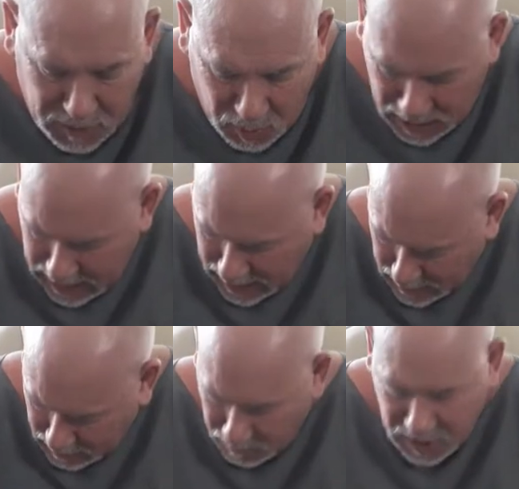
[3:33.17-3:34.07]
to here,
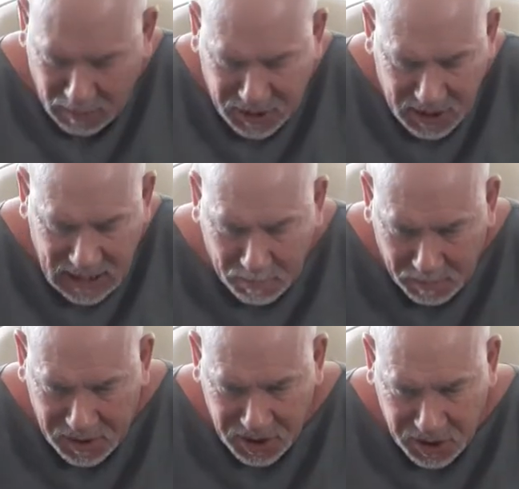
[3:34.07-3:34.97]
so it's in that
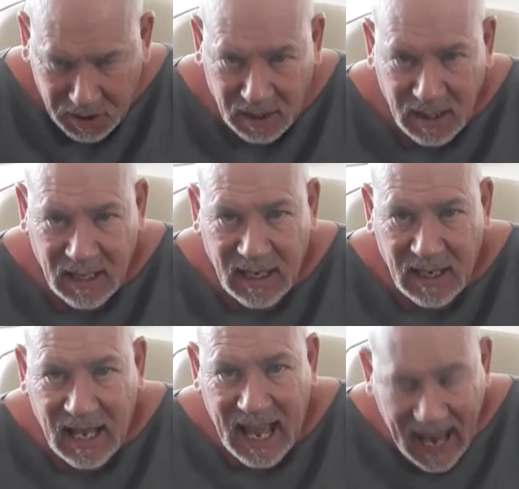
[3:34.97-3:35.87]
position.
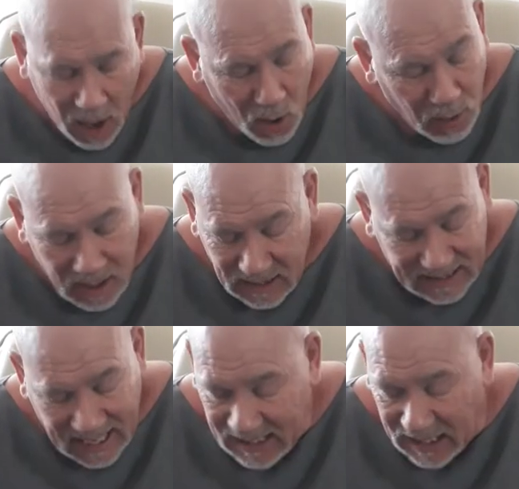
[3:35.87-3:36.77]
How,
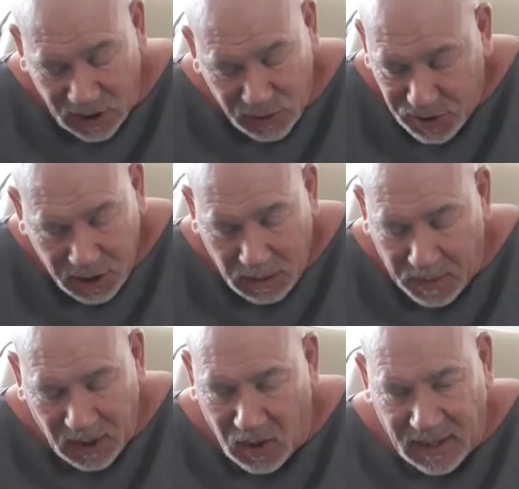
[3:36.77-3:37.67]
again, he used to grip
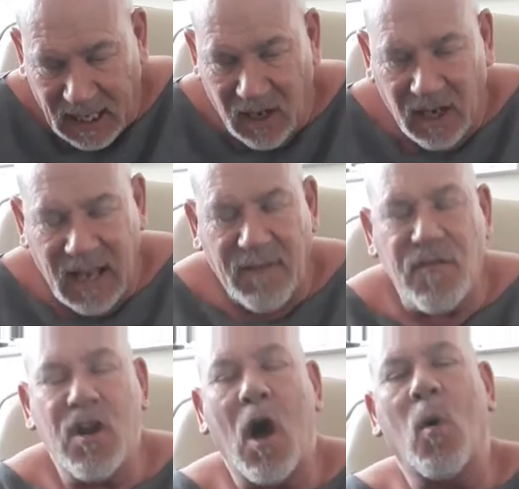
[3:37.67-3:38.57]
it like that, I have
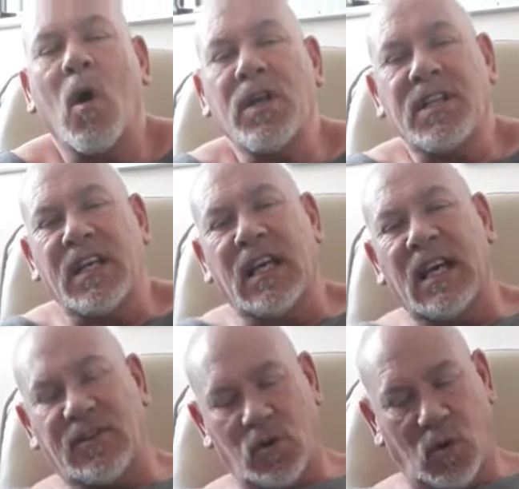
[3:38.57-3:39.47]
no idea
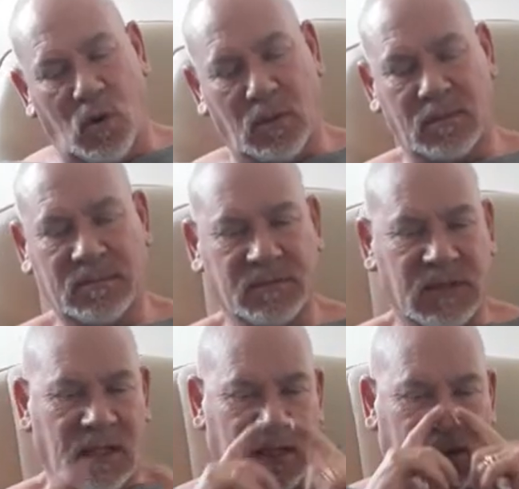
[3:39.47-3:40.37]
at all.
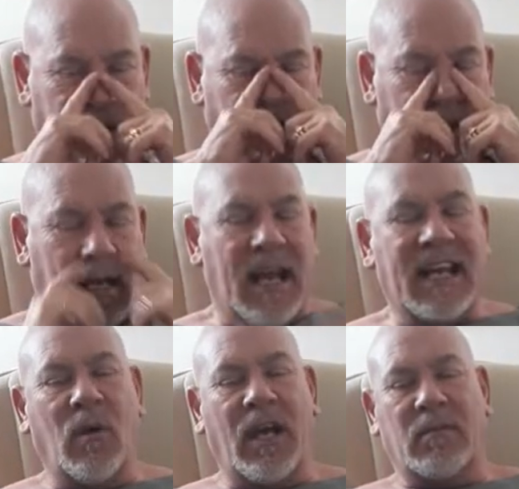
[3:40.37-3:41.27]

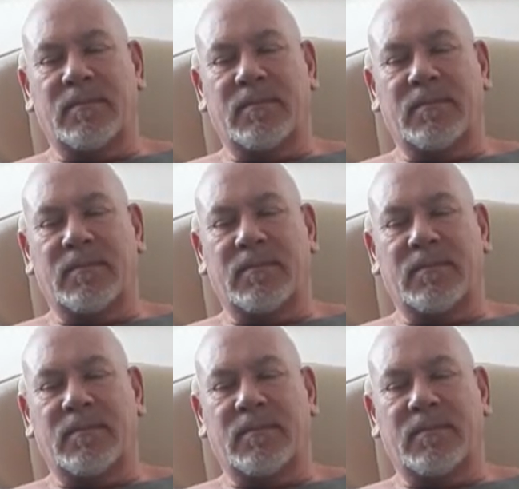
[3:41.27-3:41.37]
Anyway,